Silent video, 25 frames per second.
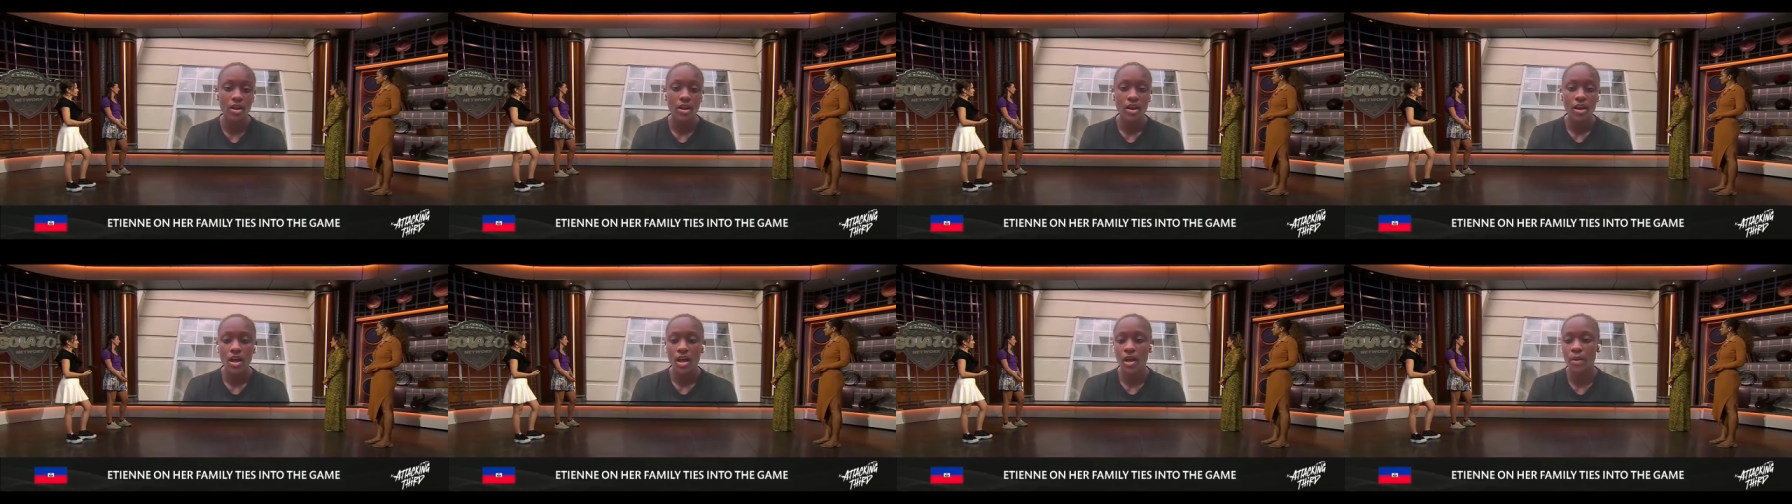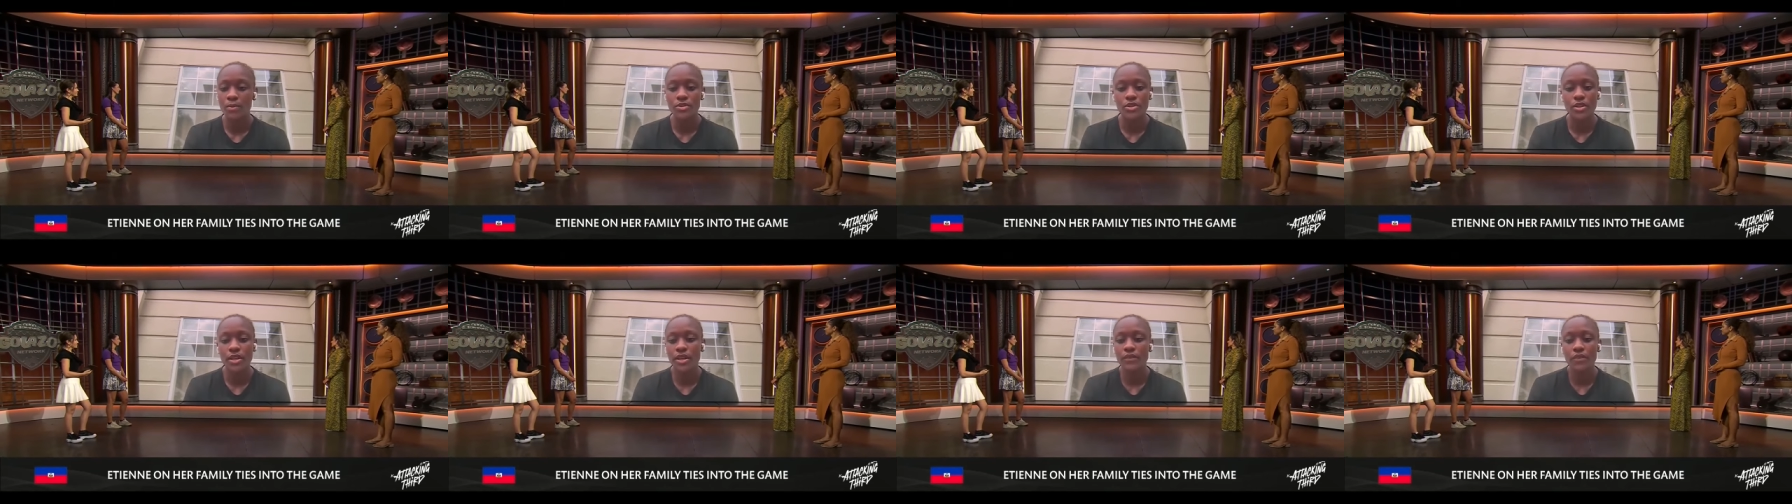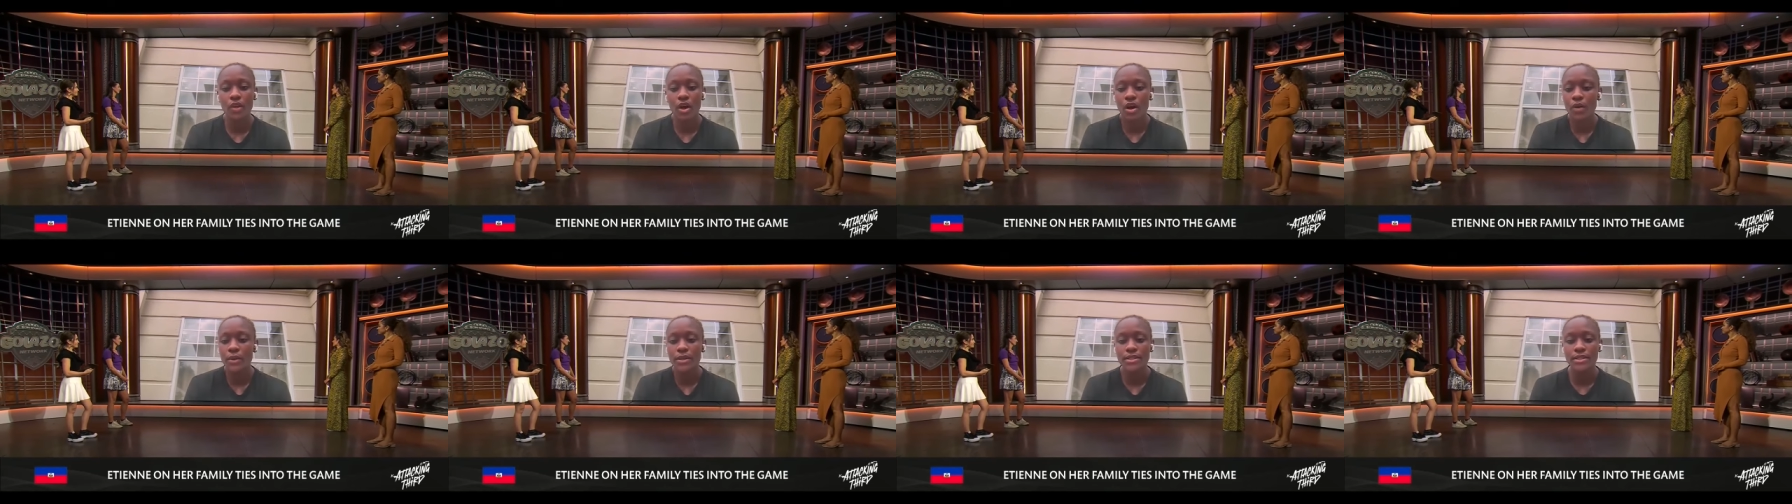Um, so they've
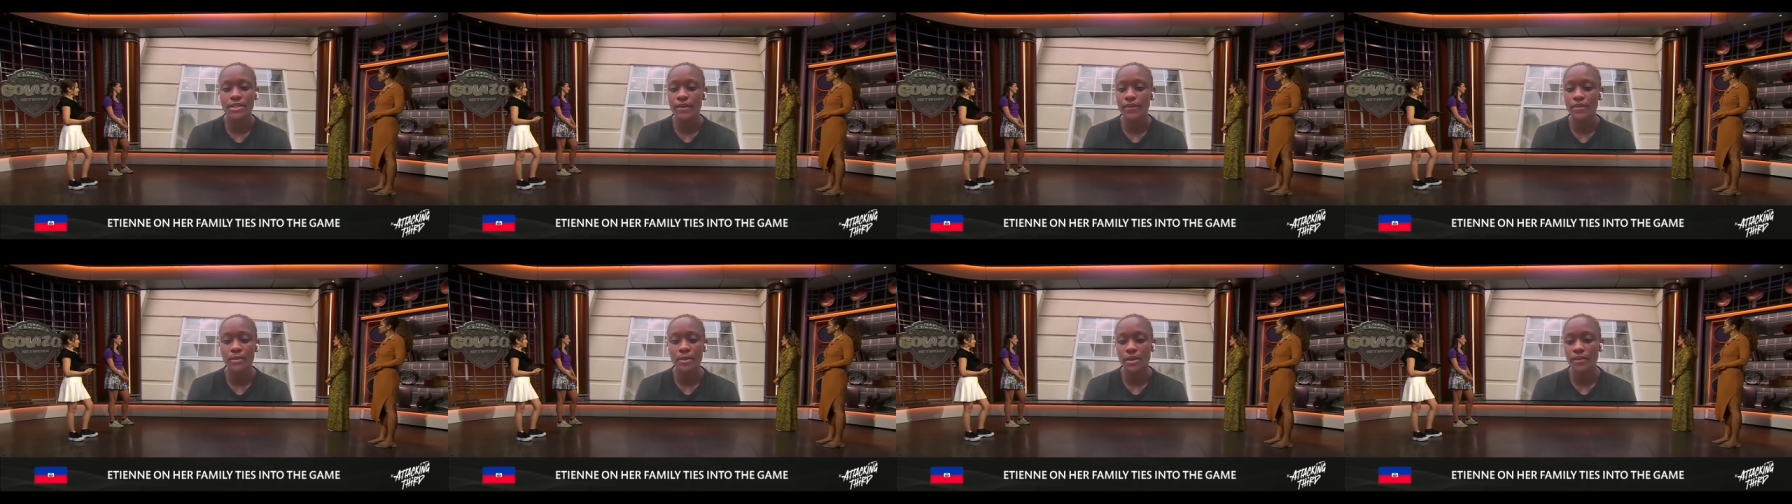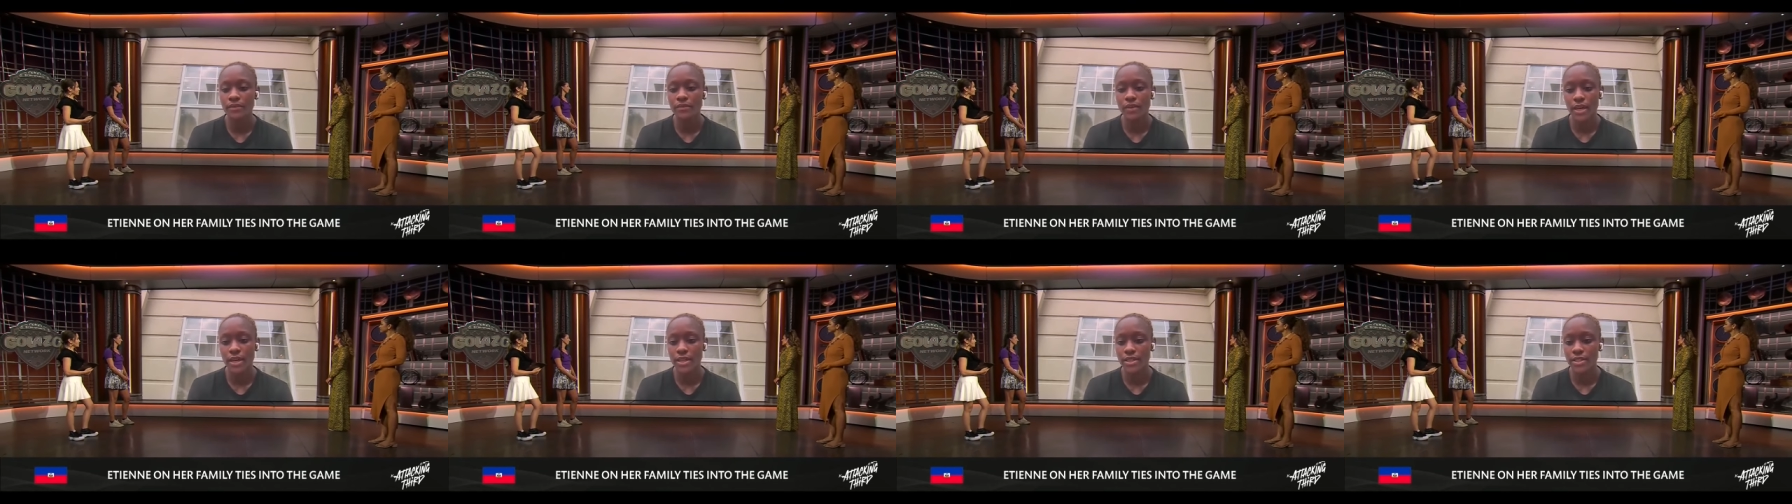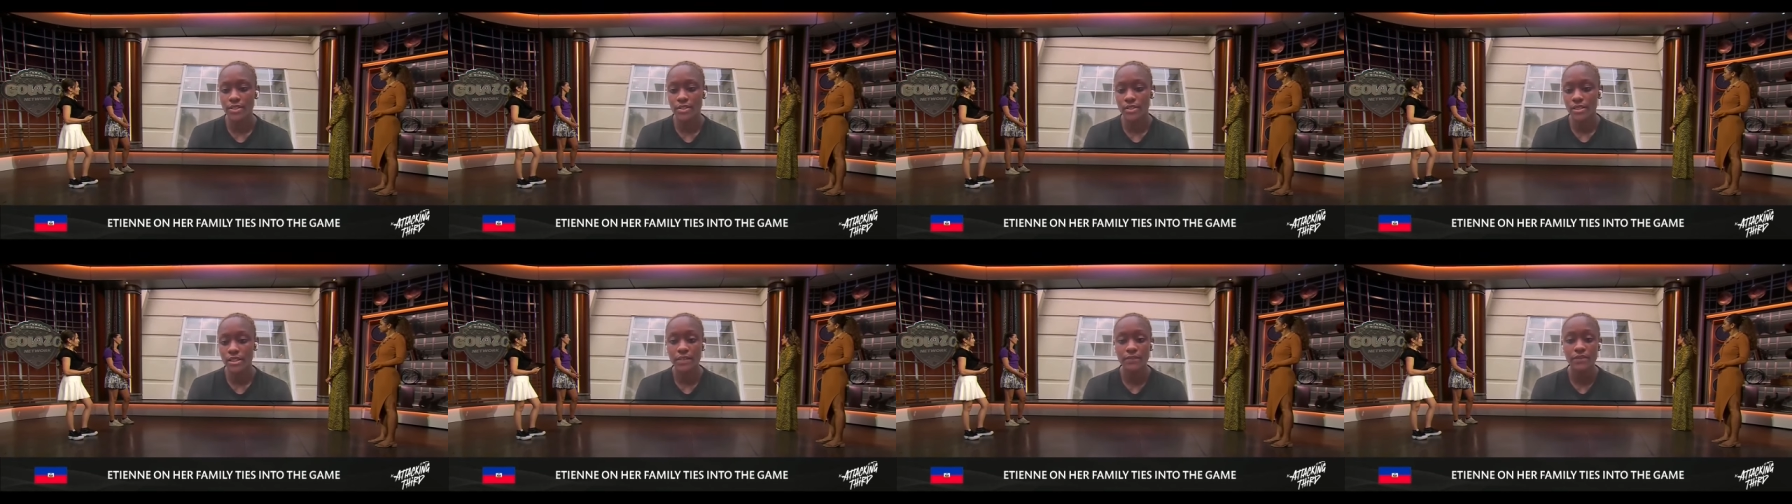always given me advice,
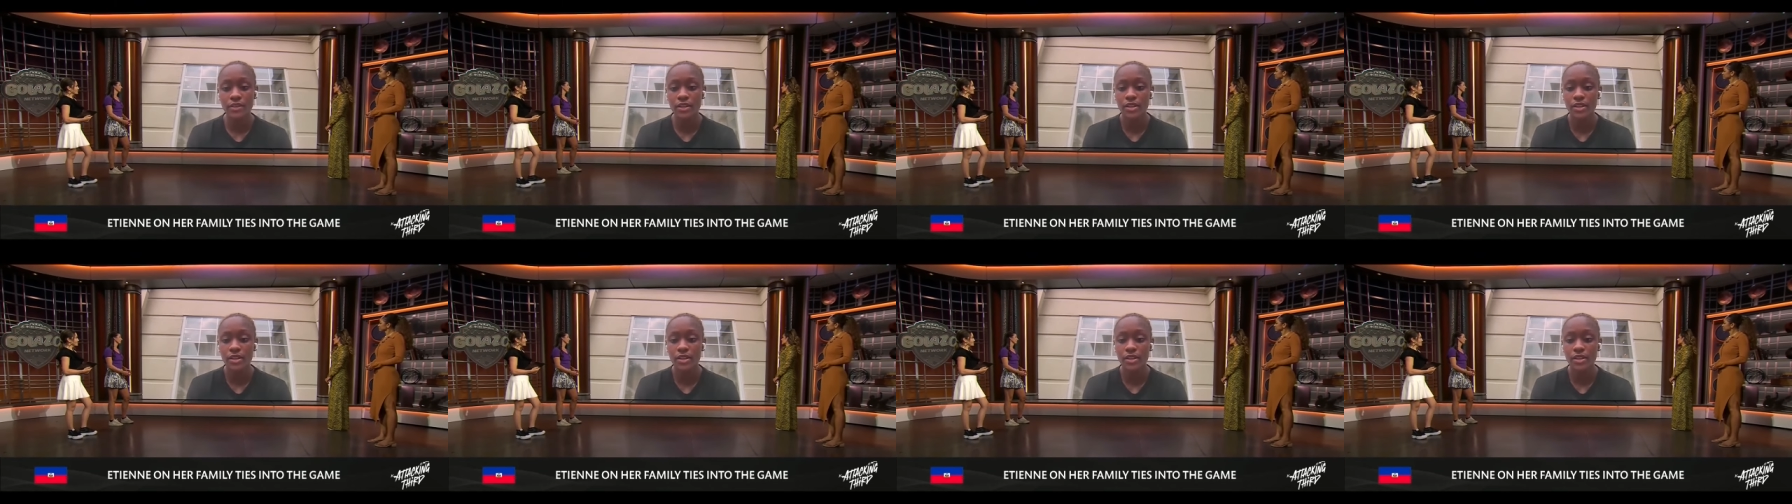even